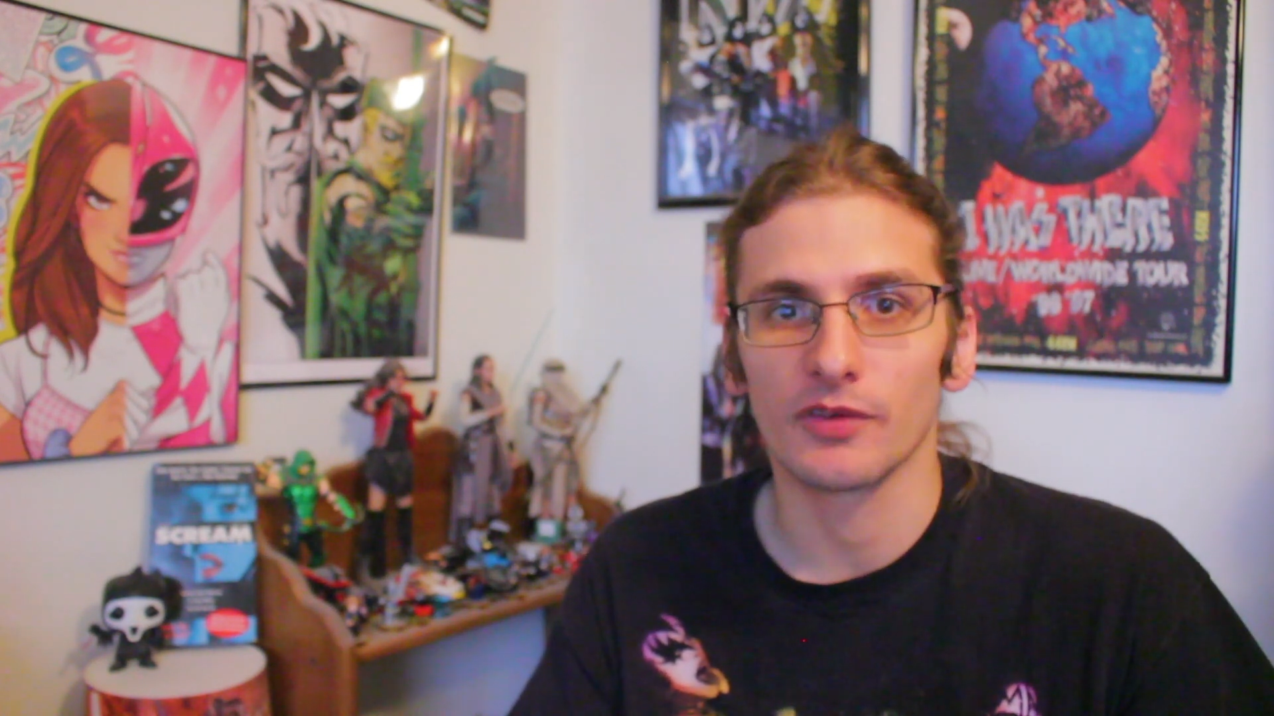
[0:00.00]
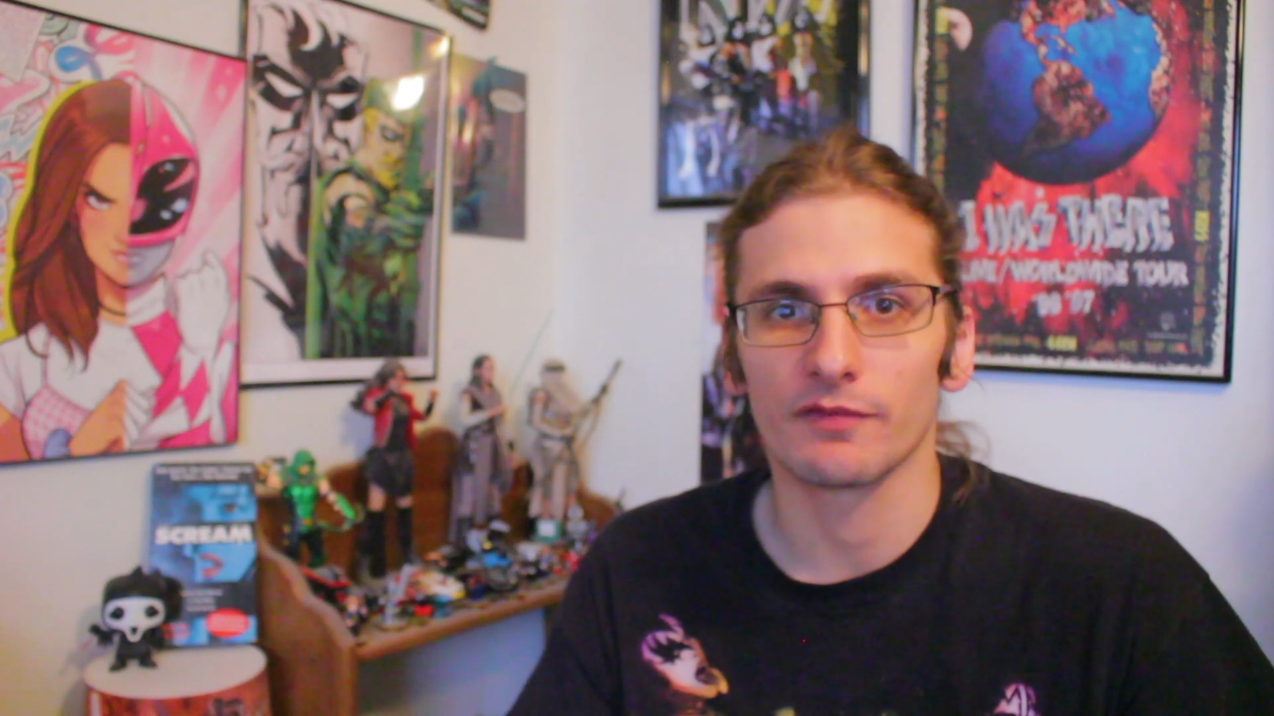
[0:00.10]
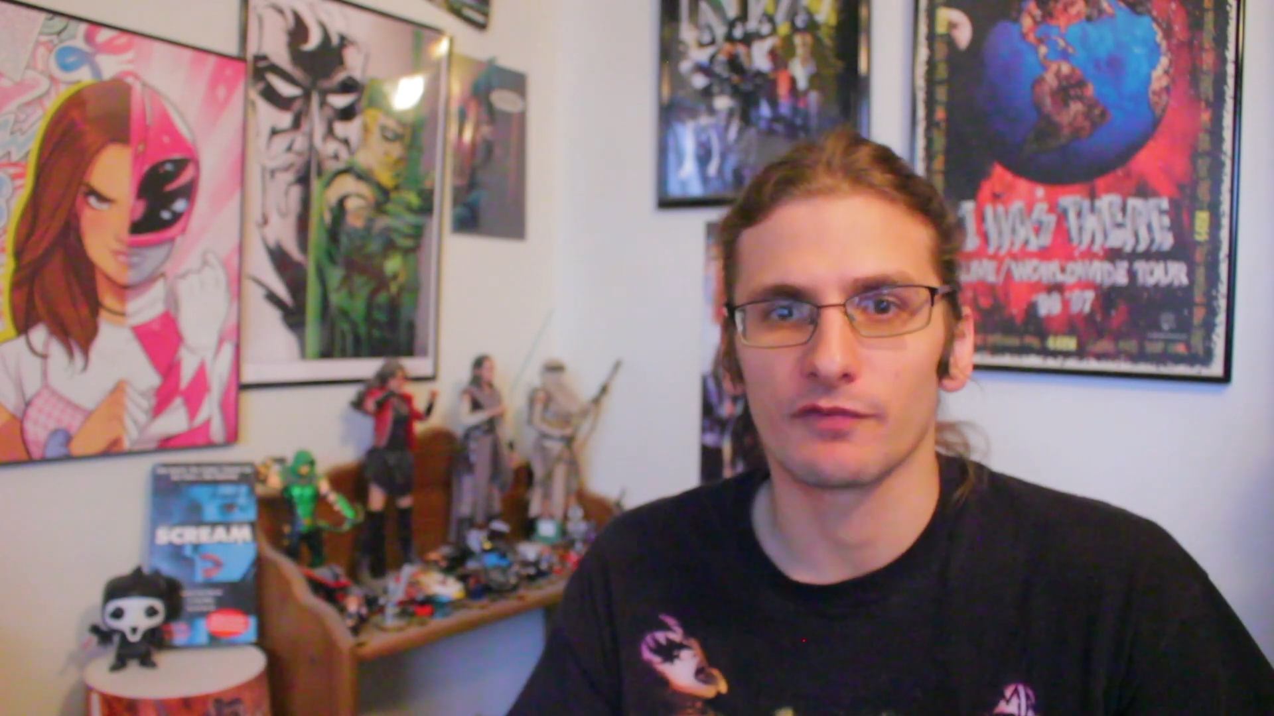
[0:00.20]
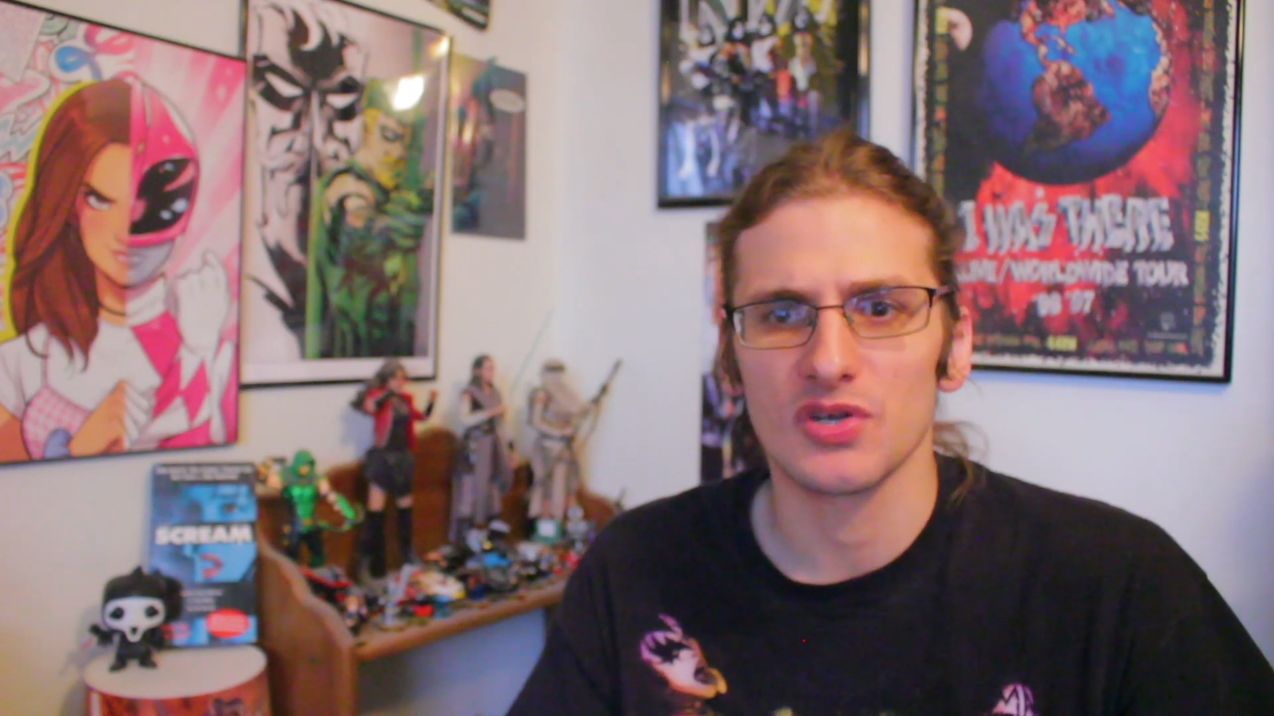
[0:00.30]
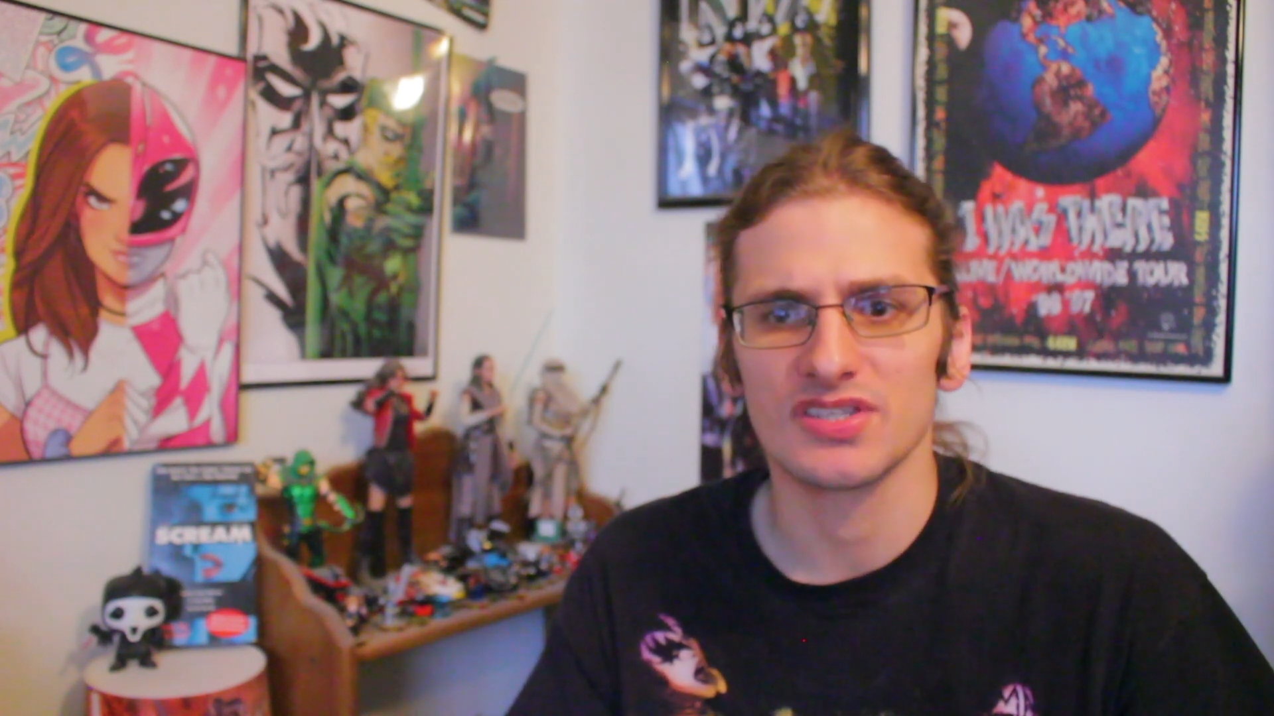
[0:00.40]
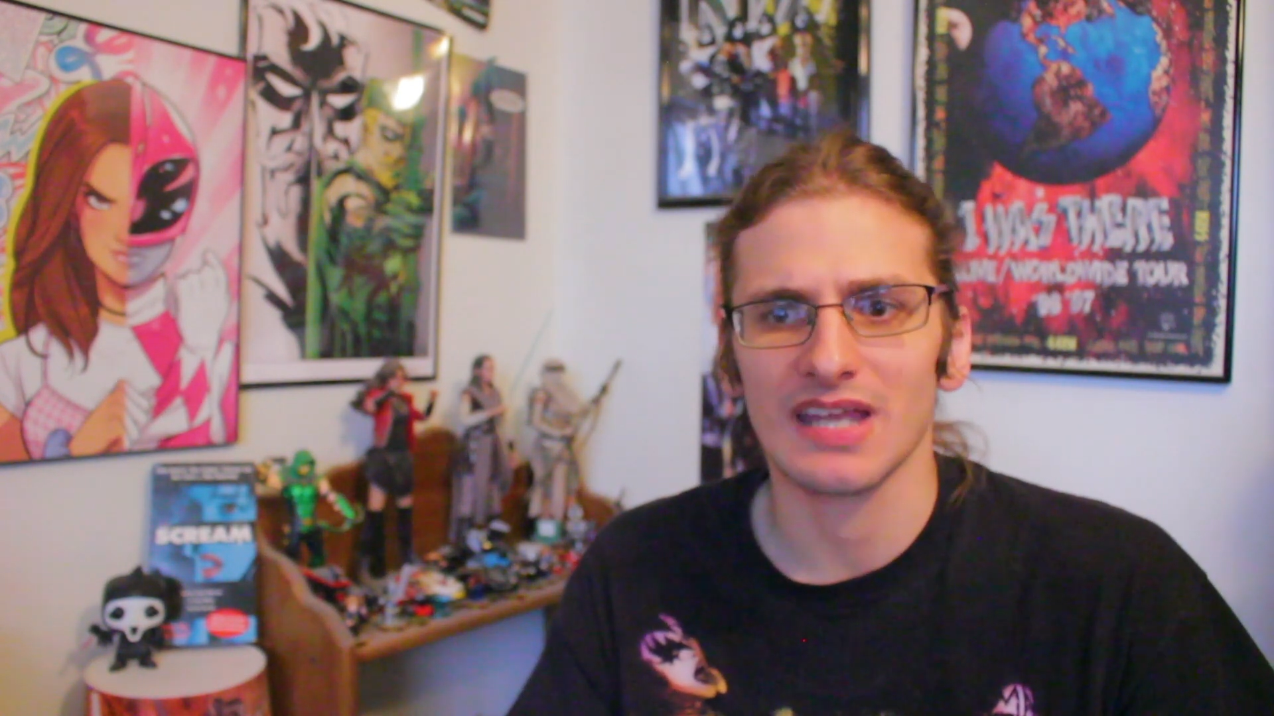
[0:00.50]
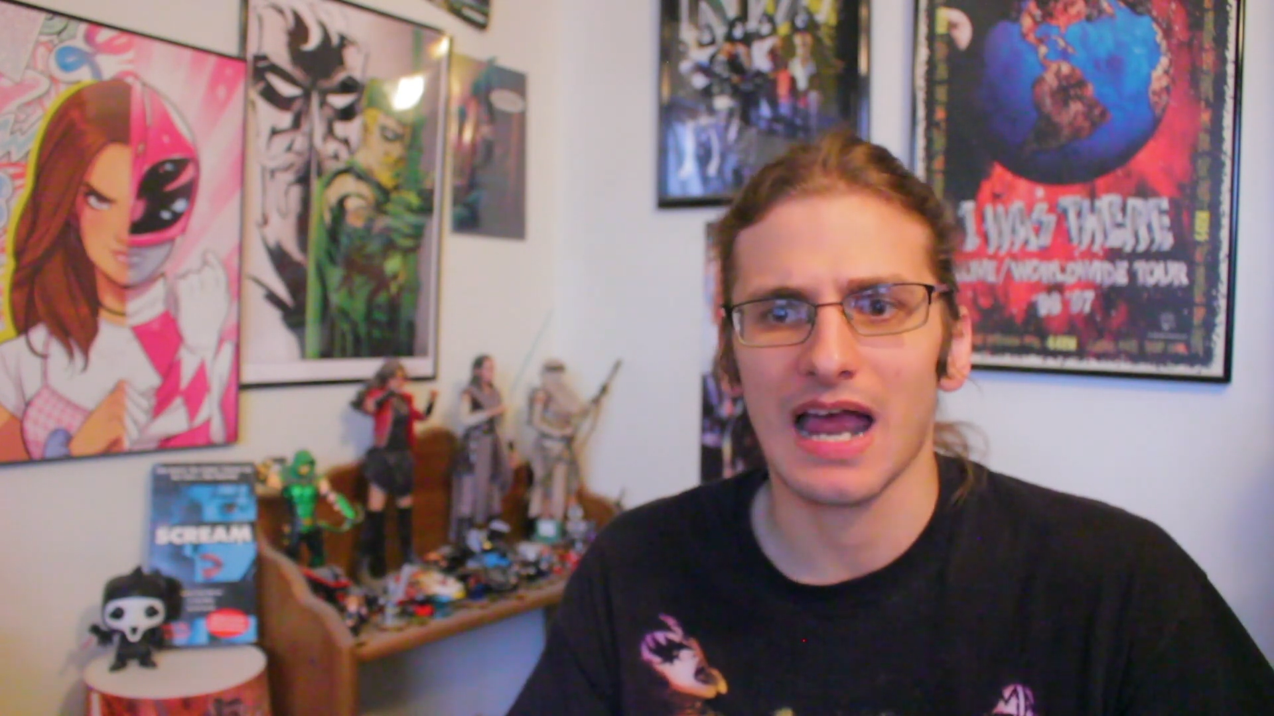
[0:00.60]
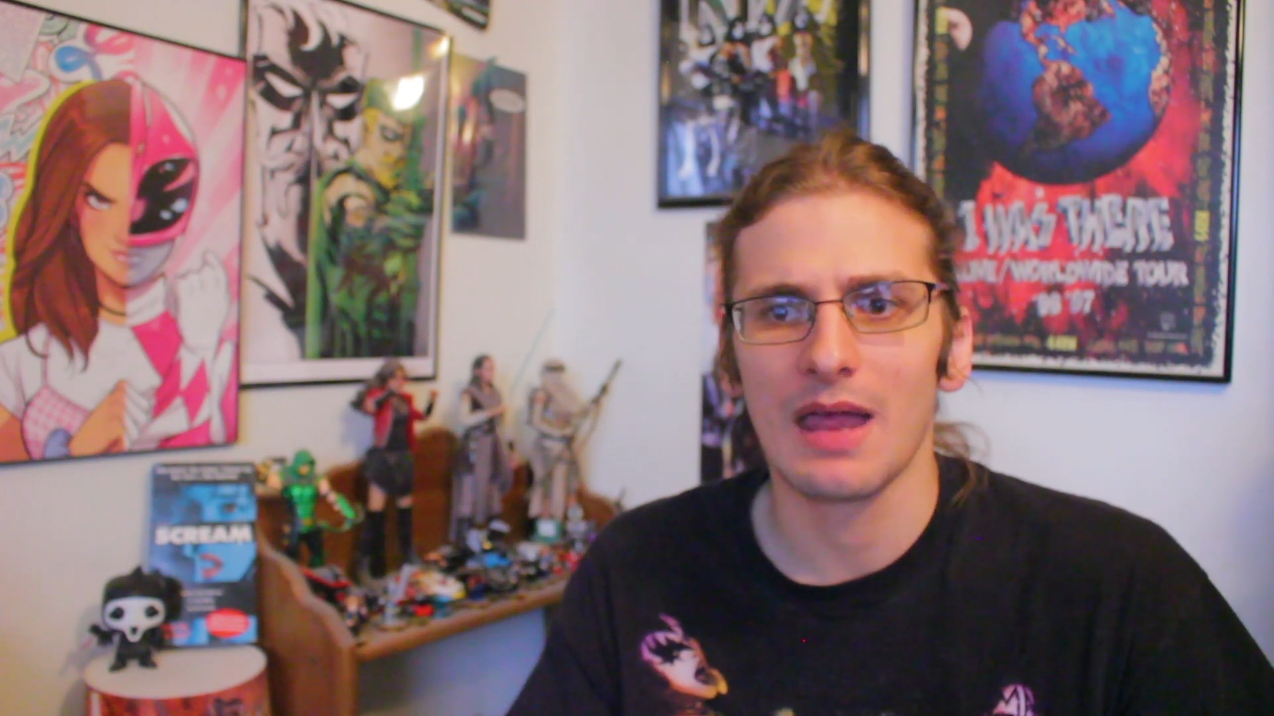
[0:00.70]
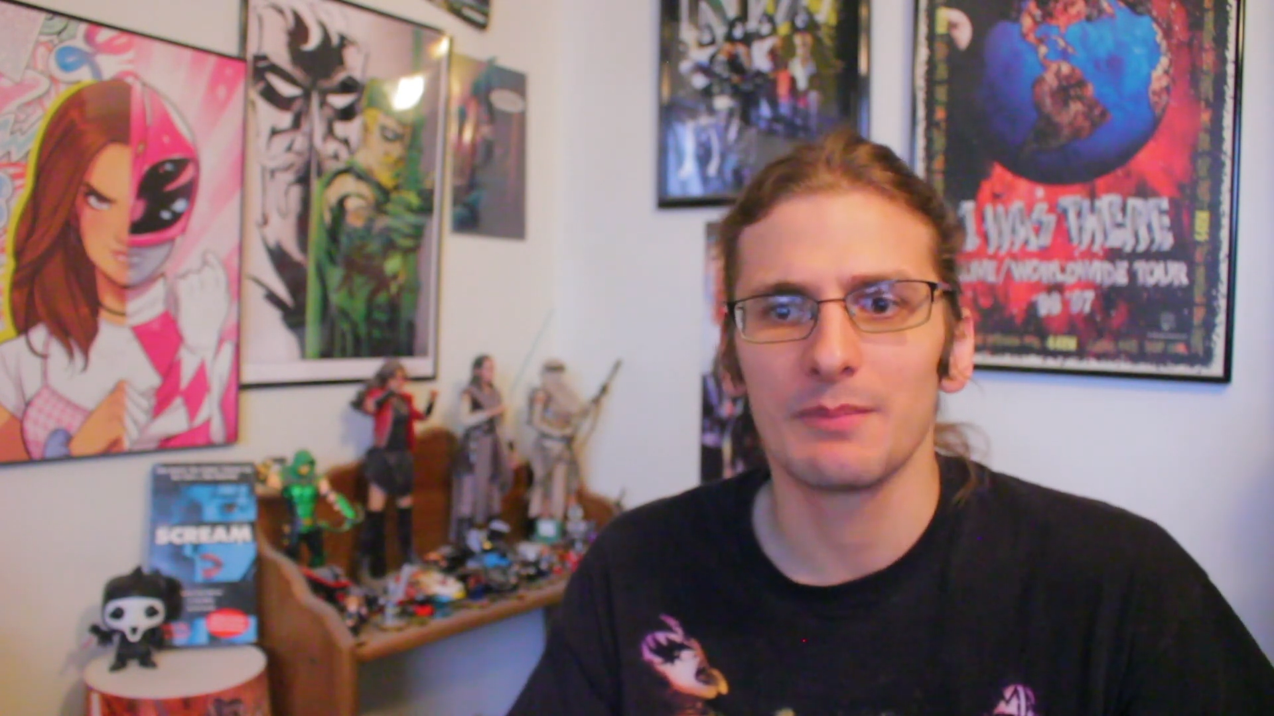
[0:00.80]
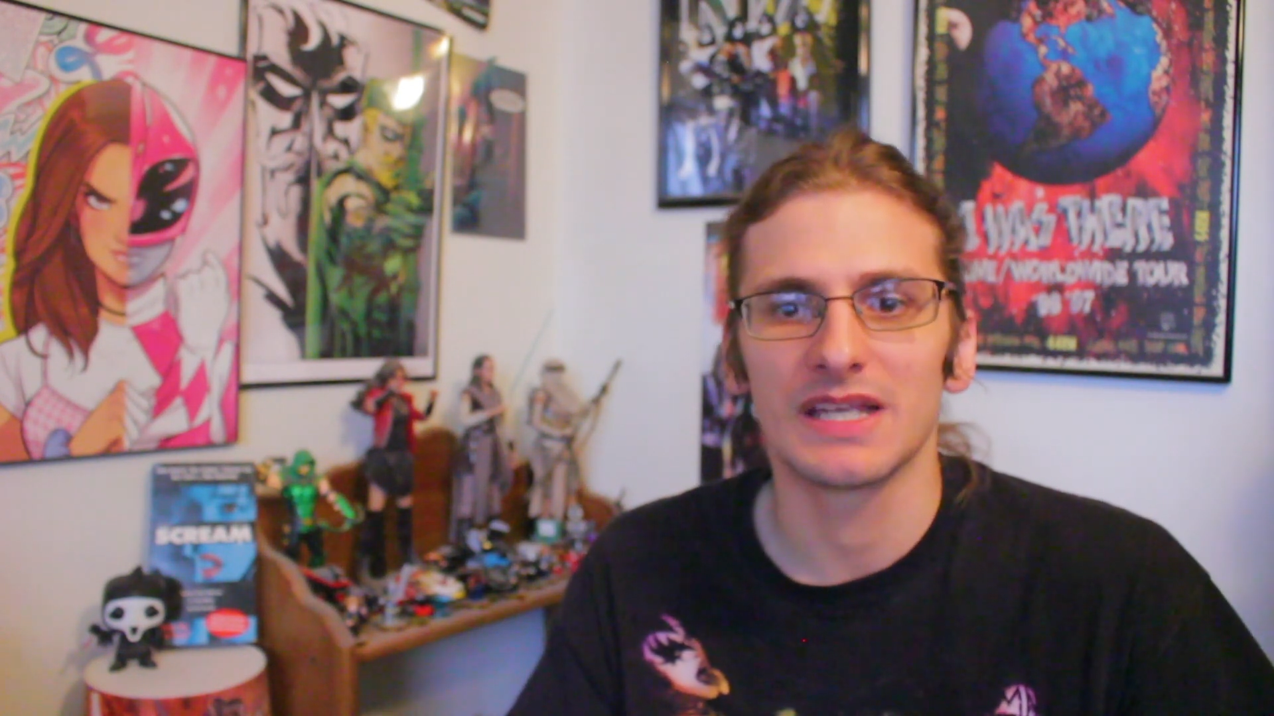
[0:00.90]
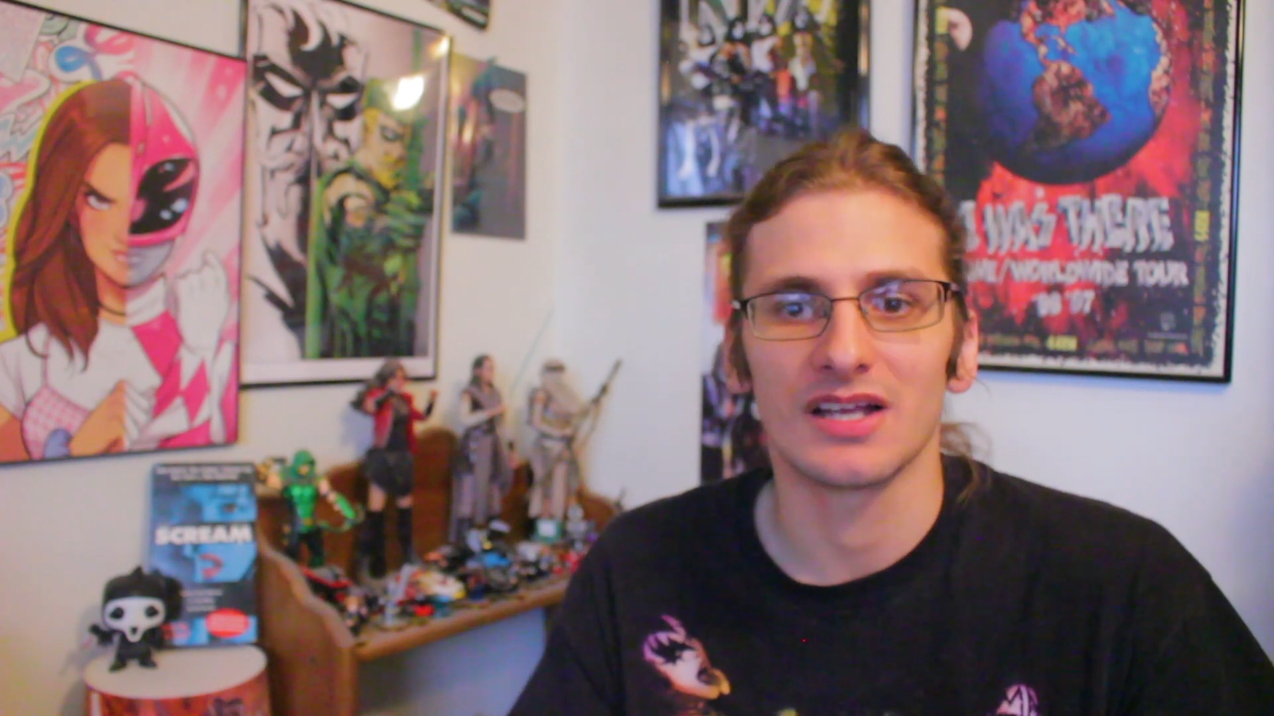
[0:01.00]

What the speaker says: first time because